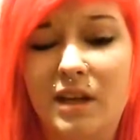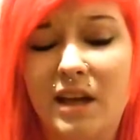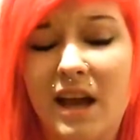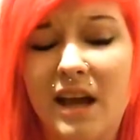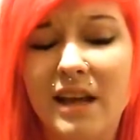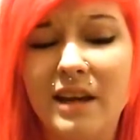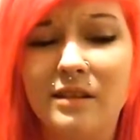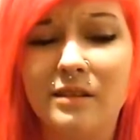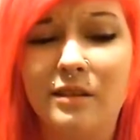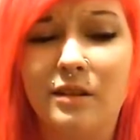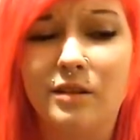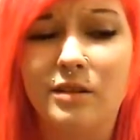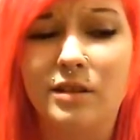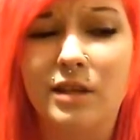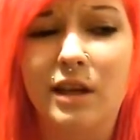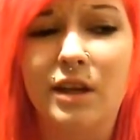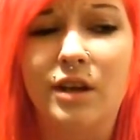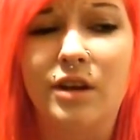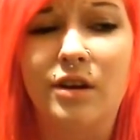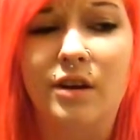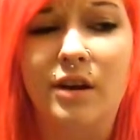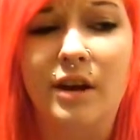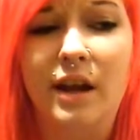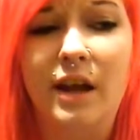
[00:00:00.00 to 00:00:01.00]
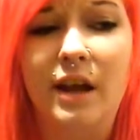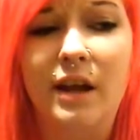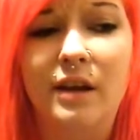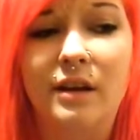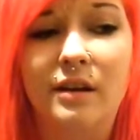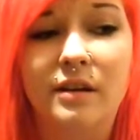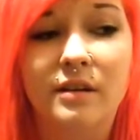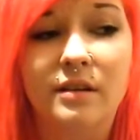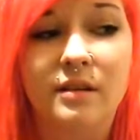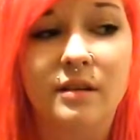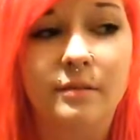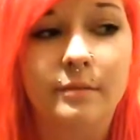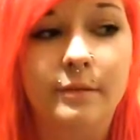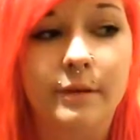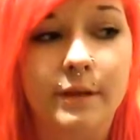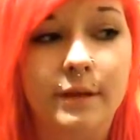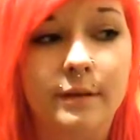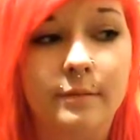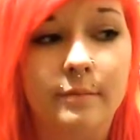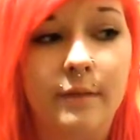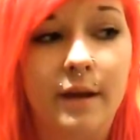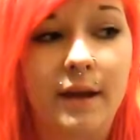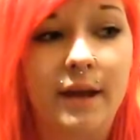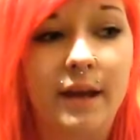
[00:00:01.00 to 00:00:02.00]
Kind of looked like her hair. I
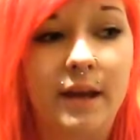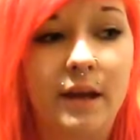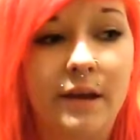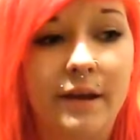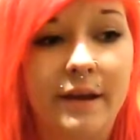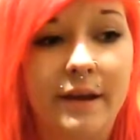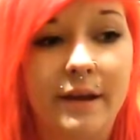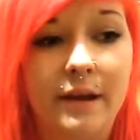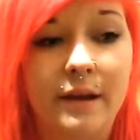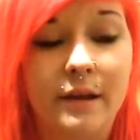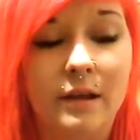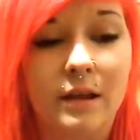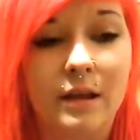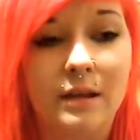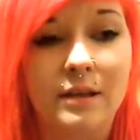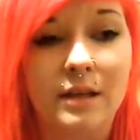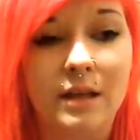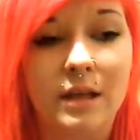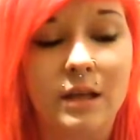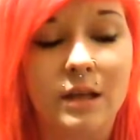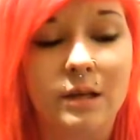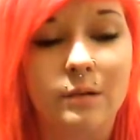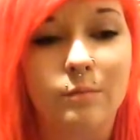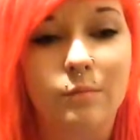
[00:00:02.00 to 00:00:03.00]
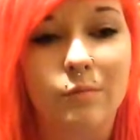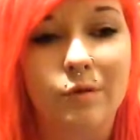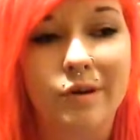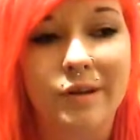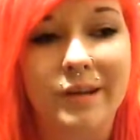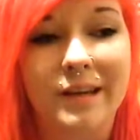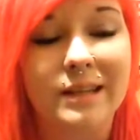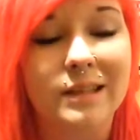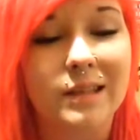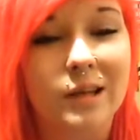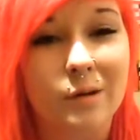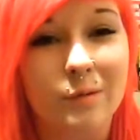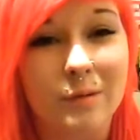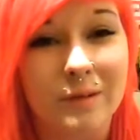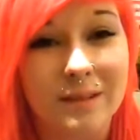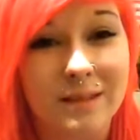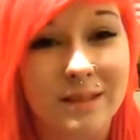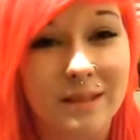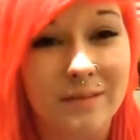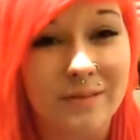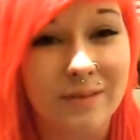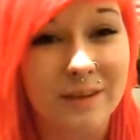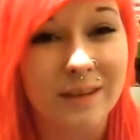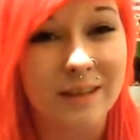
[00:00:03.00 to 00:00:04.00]
mean, my hair, I think, more yellow
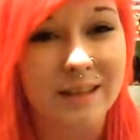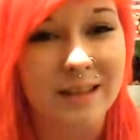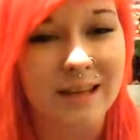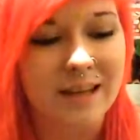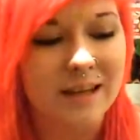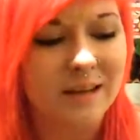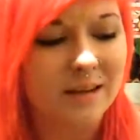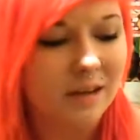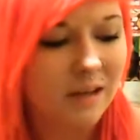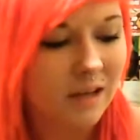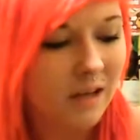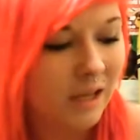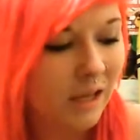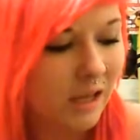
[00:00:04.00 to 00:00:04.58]
and stuff like that.